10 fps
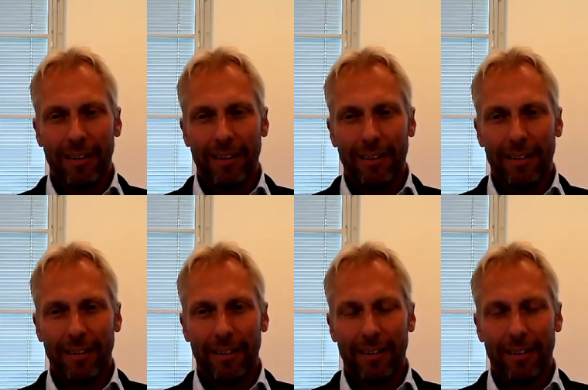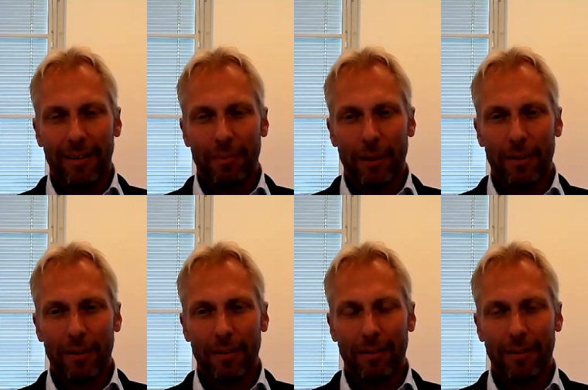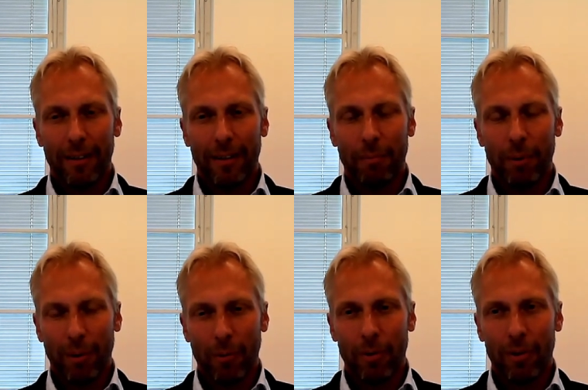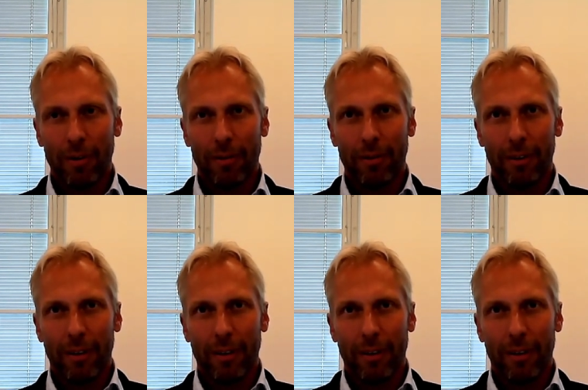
and uh, especially in Procuritas,